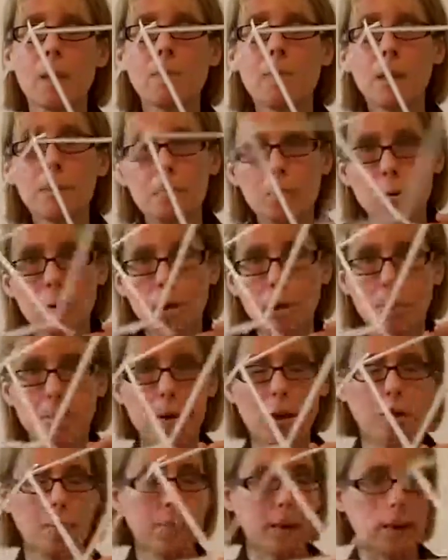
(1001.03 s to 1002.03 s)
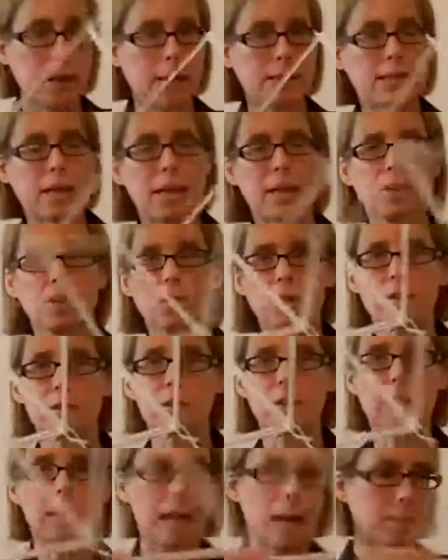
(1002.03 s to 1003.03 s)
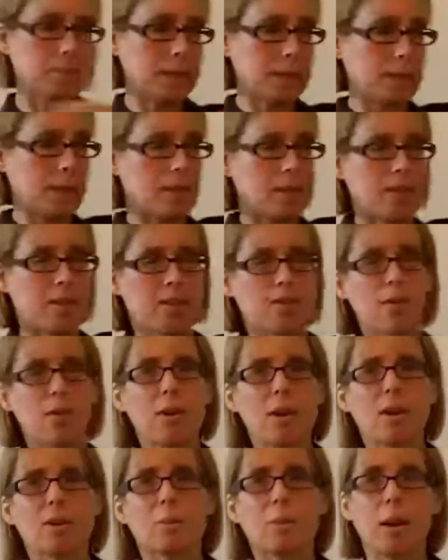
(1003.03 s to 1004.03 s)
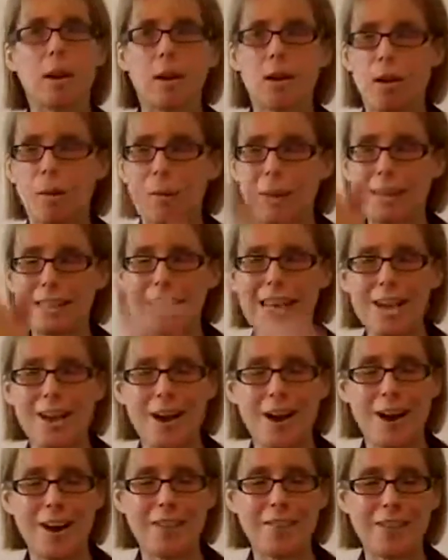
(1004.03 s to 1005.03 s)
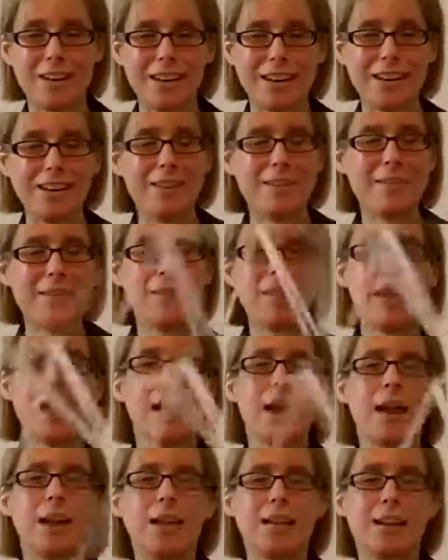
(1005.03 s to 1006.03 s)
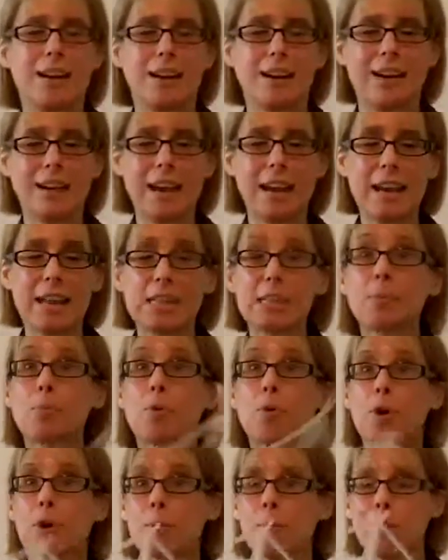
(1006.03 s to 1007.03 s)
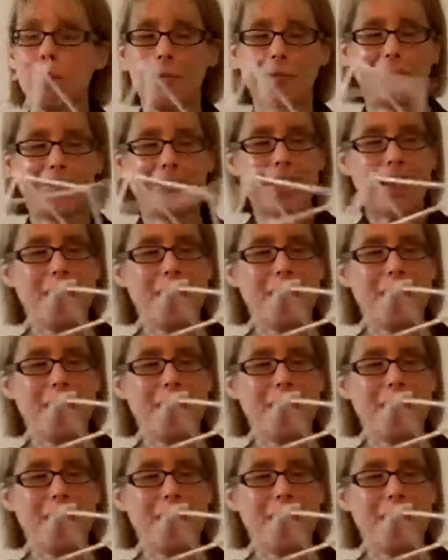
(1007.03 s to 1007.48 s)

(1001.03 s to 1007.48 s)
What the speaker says: my porta pyramid because I could just collapse it and throw it under my arm and take off, and it's portable.